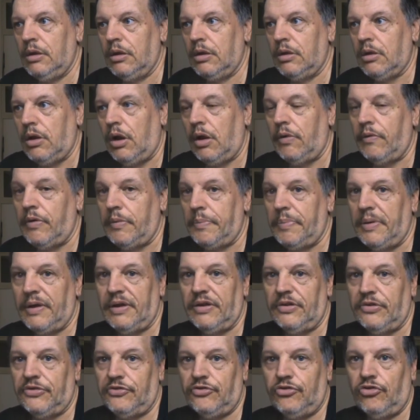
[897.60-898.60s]
car
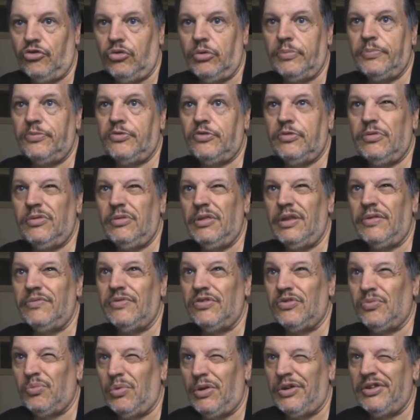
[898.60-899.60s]
repair shops. There
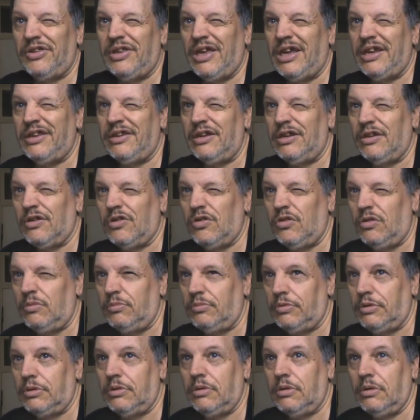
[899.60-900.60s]
is one down near the
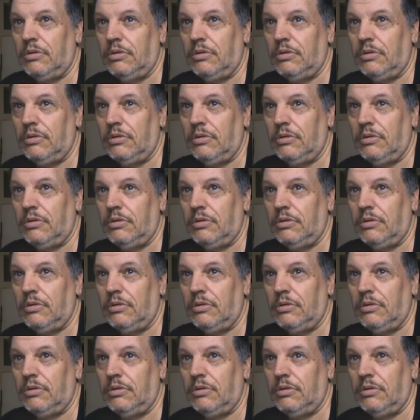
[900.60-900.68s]
Common,